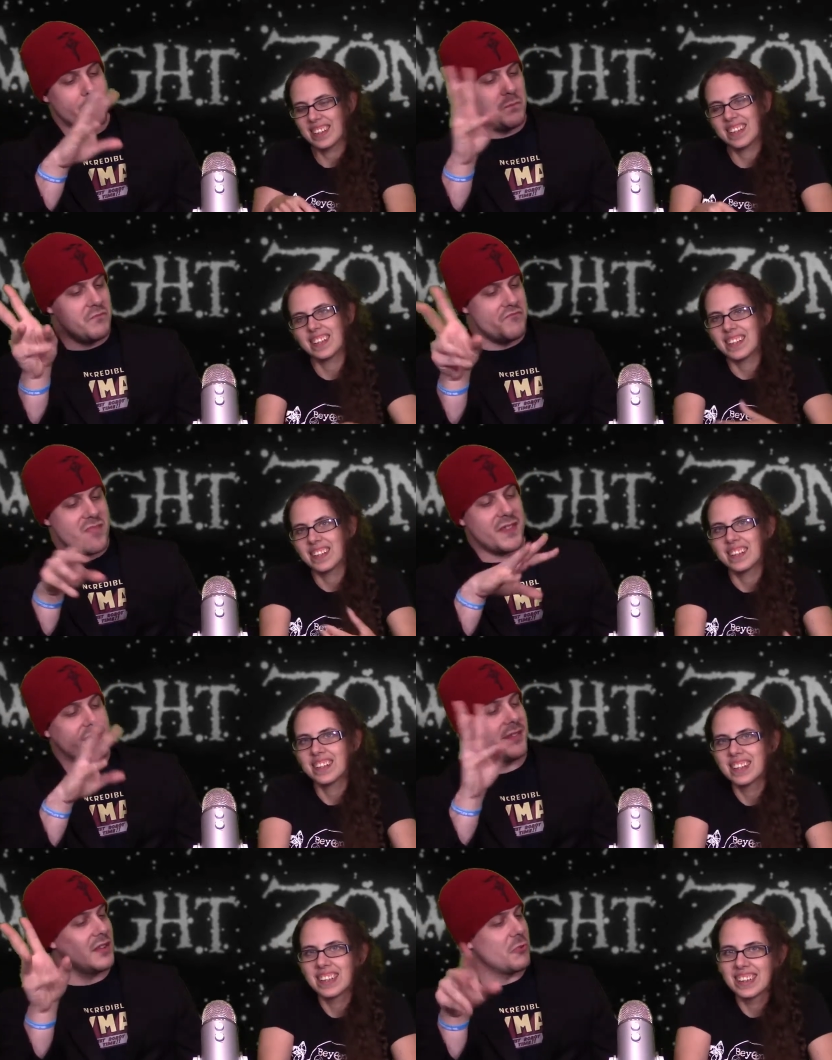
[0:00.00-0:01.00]

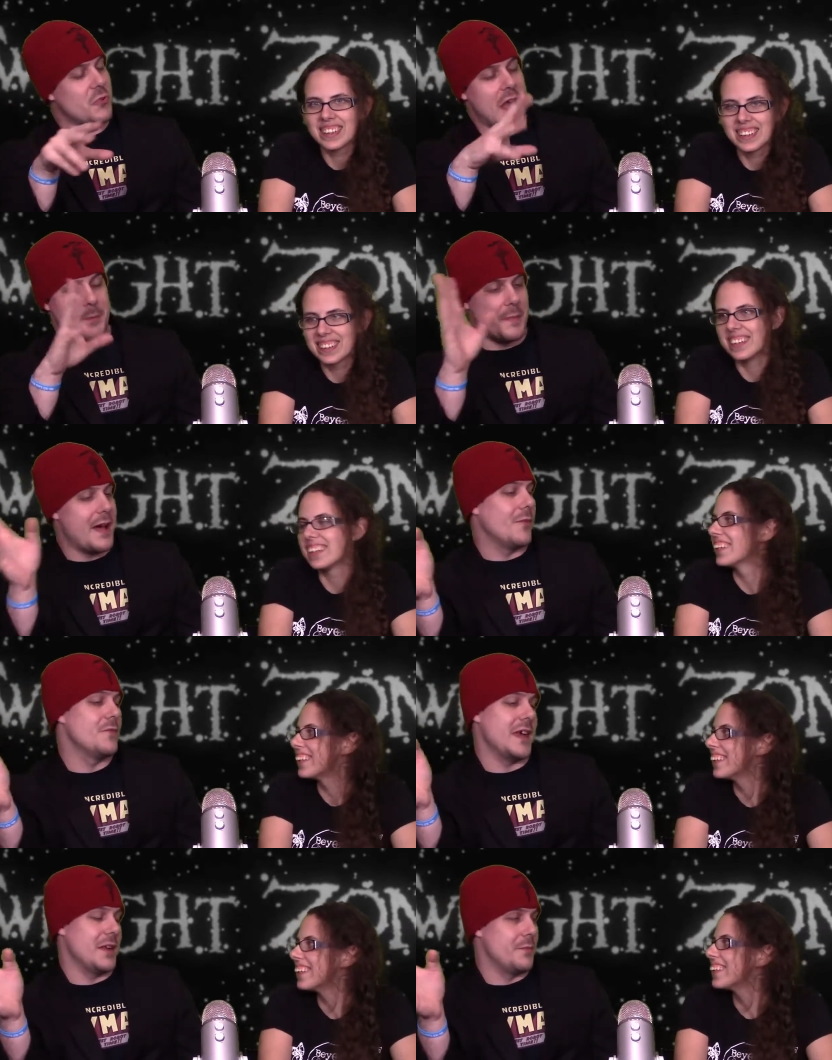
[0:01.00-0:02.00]
Speaker 1: myths and crap about
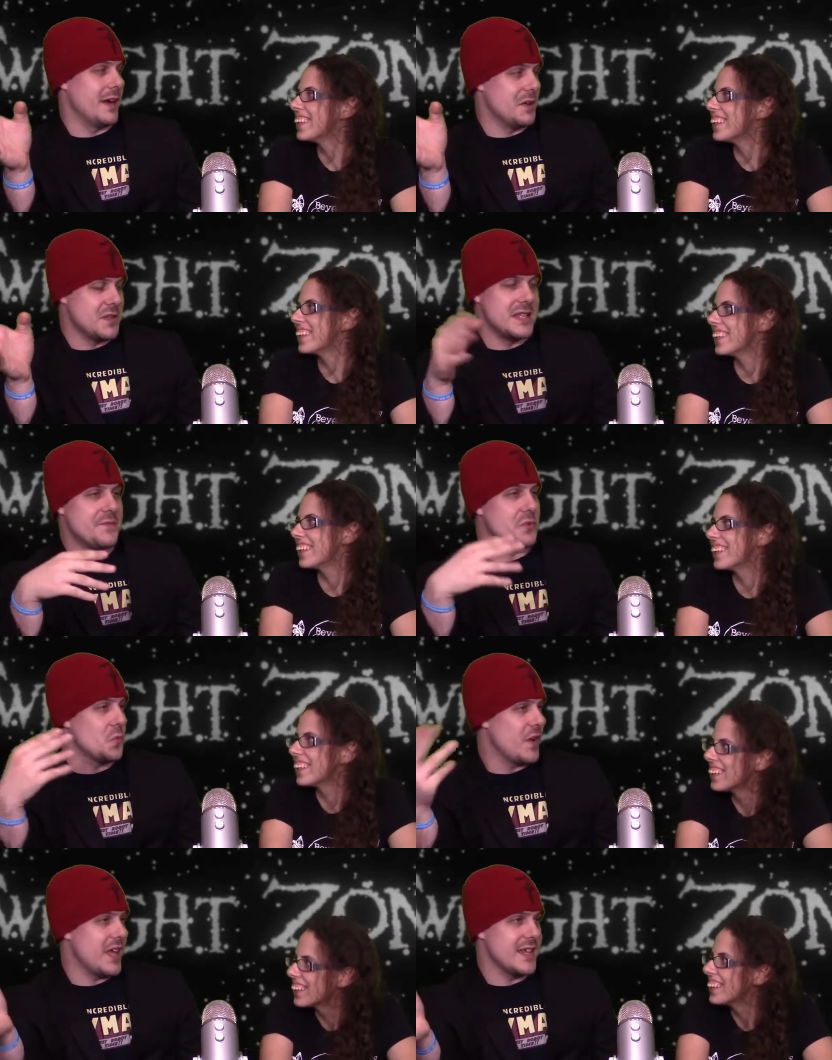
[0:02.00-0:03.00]
vampires in different
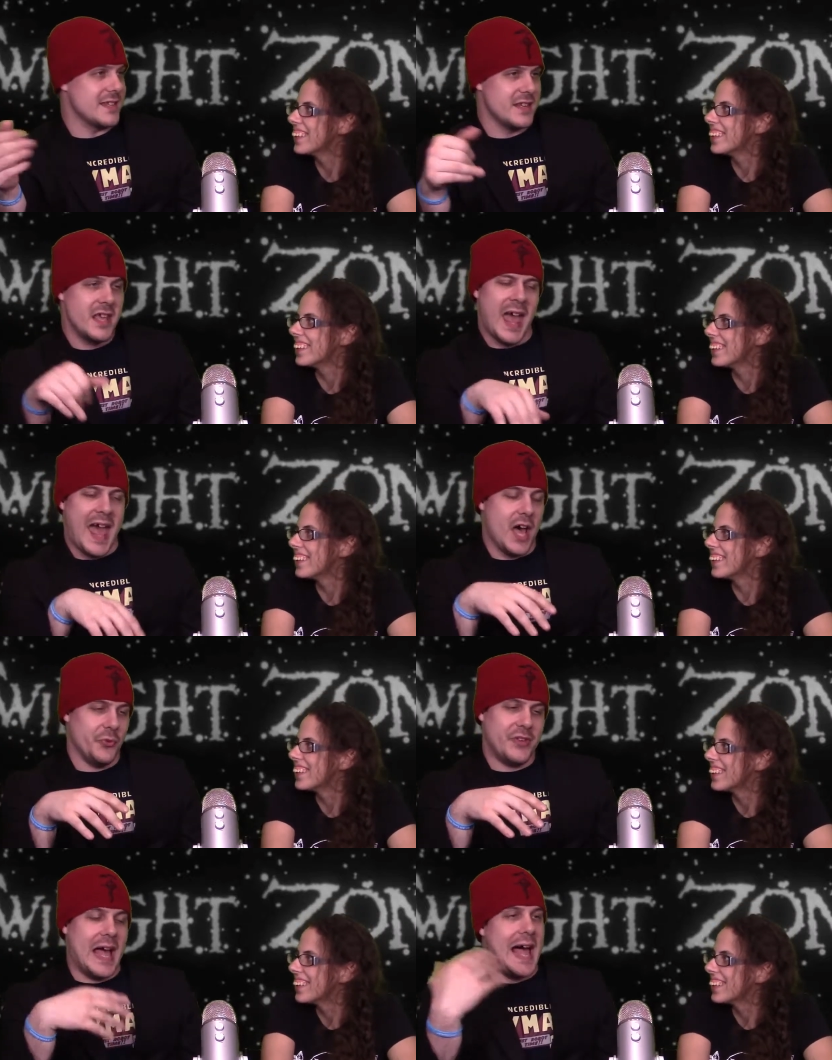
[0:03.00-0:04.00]
ways and
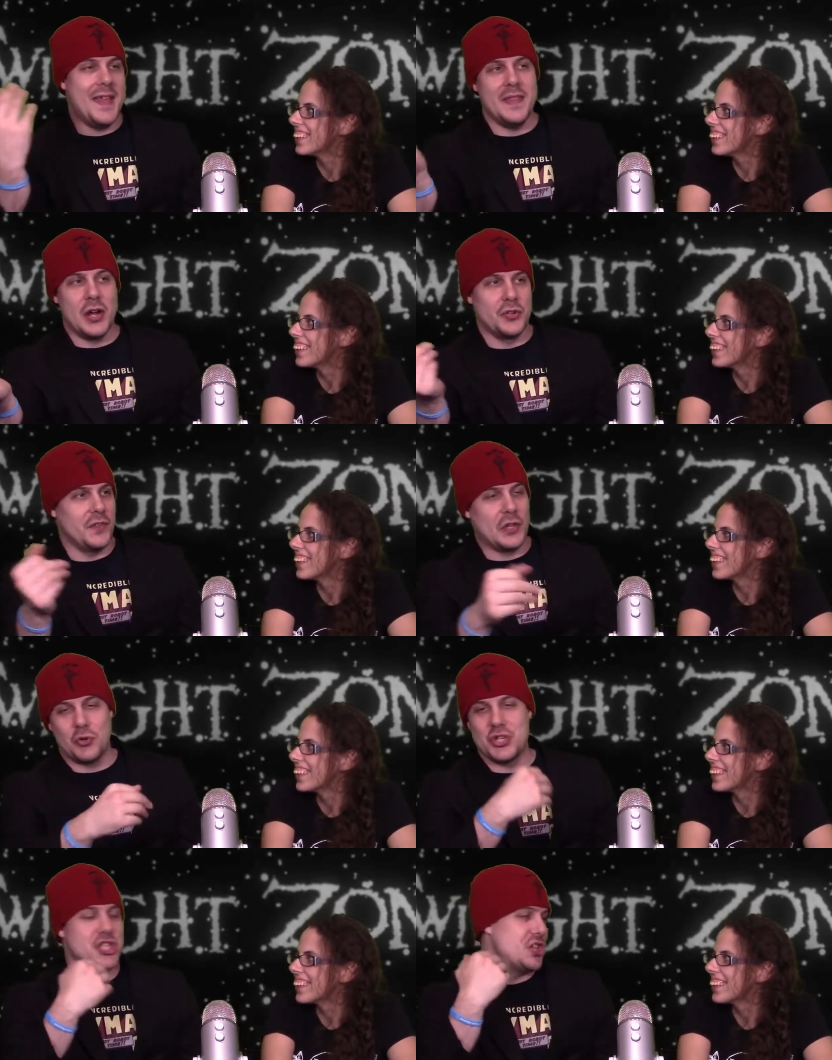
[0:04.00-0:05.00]
how tied they are to the
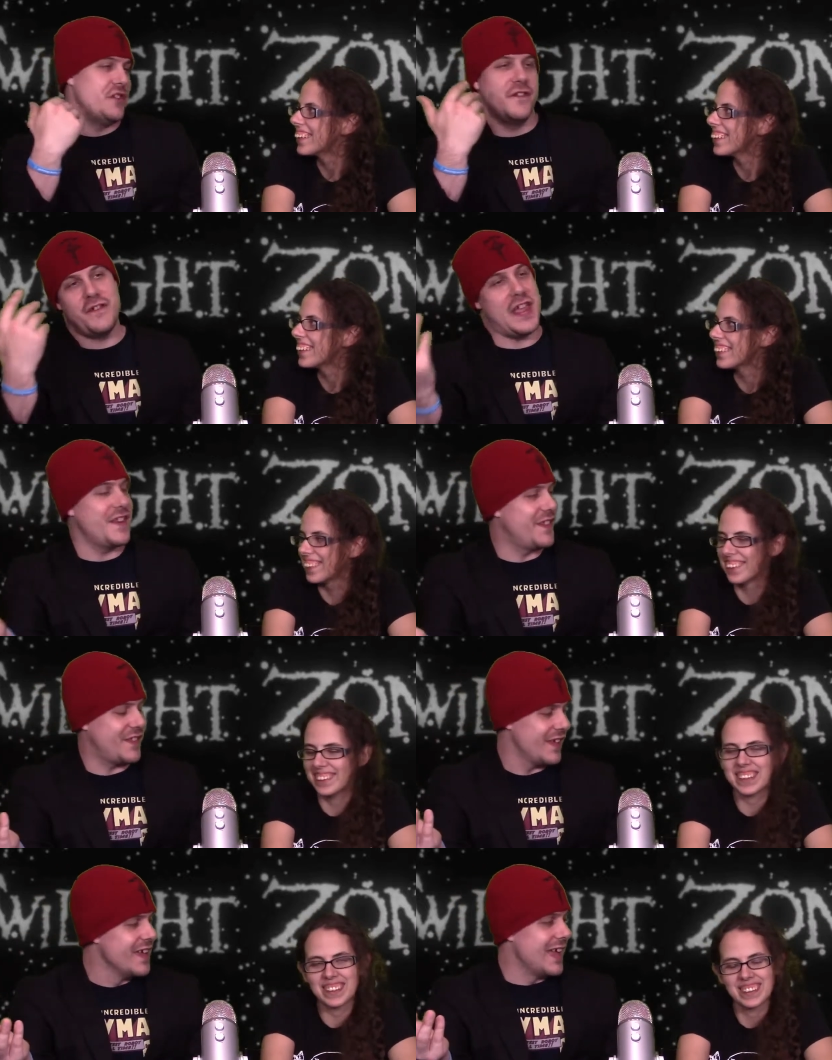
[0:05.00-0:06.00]
Christian
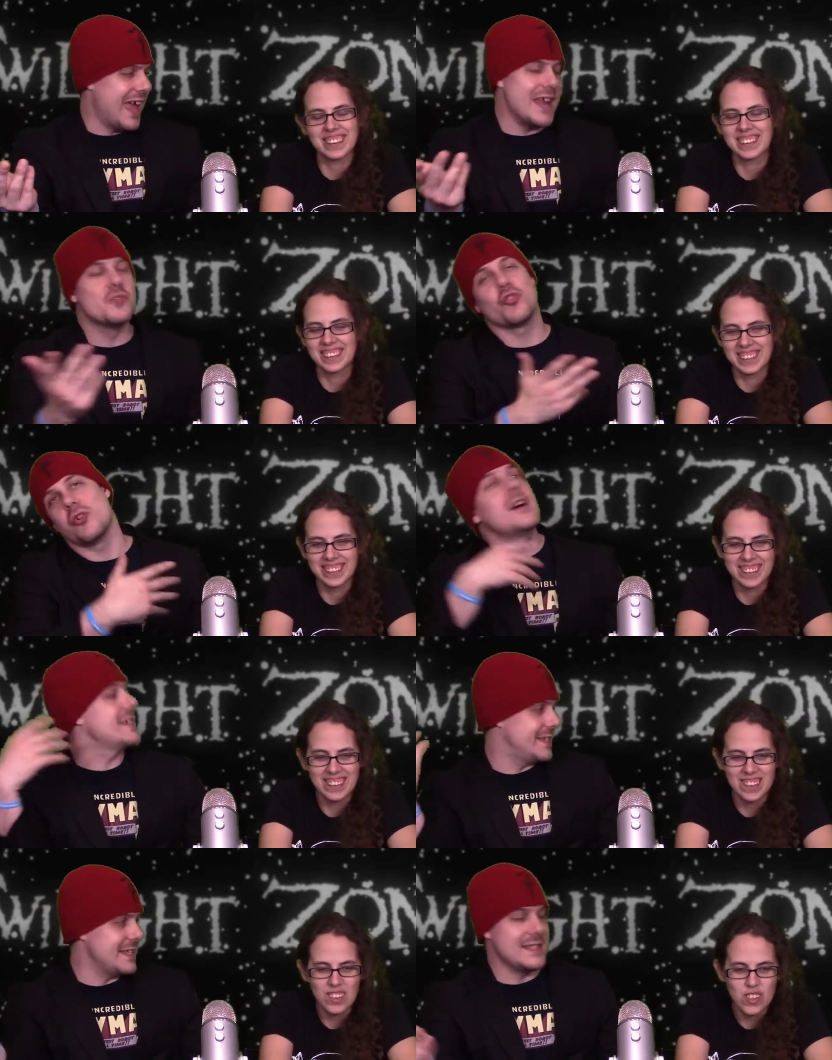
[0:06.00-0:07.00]
faith and
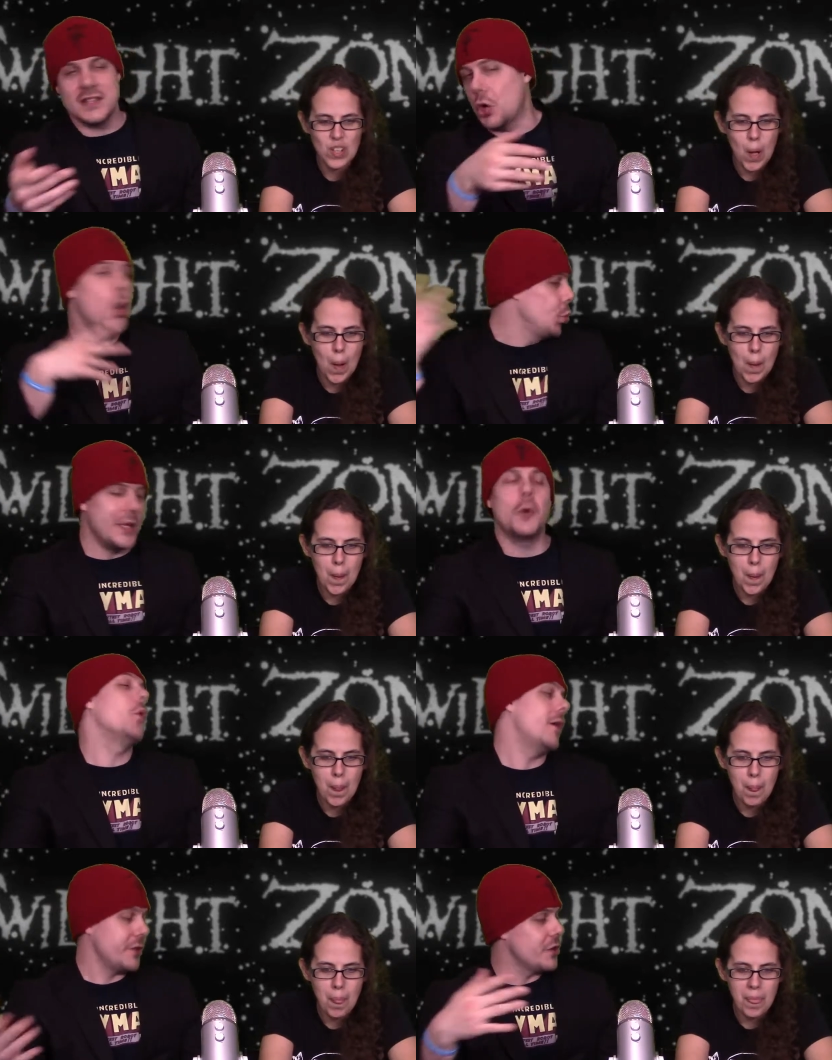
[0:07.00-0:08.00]
crosses and holy
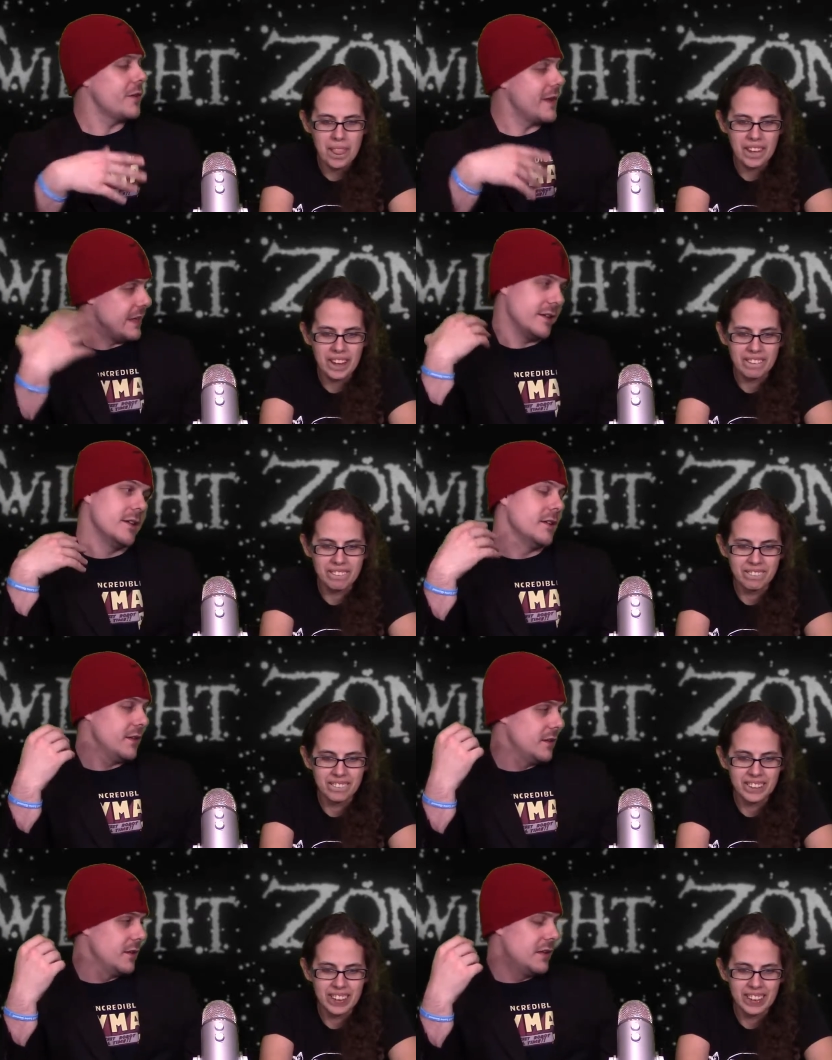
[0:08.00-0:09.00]
water and
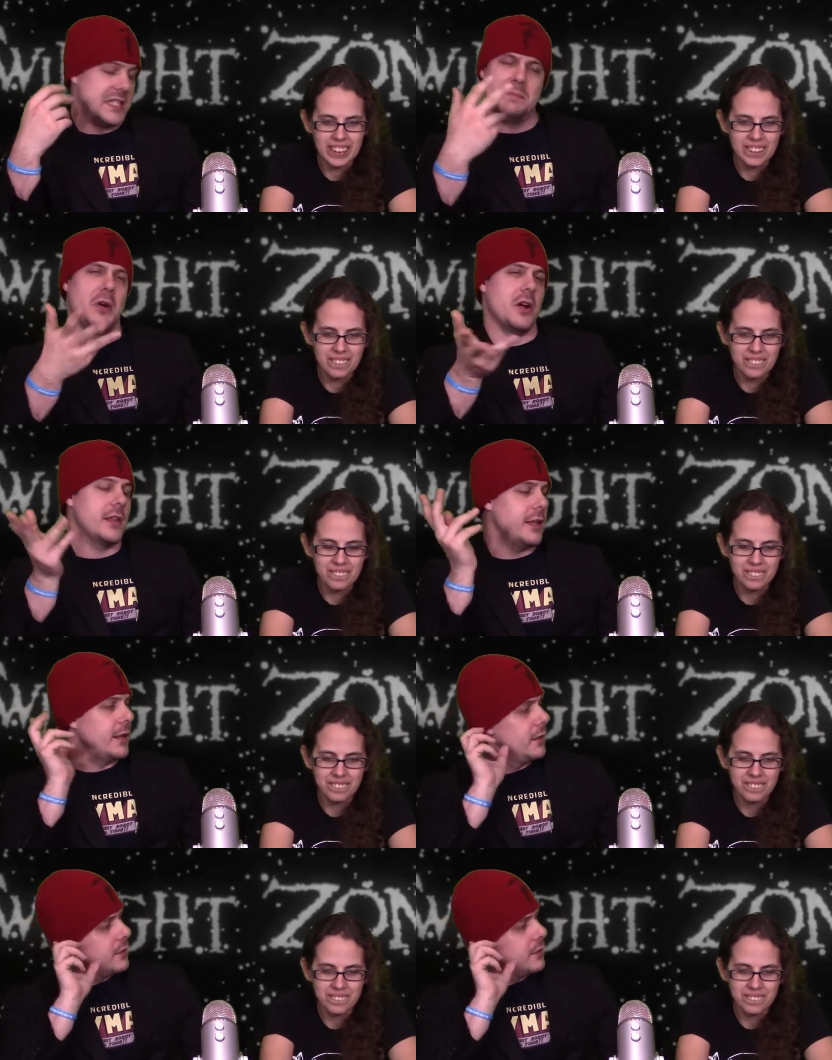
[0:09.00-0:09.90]
sparkling.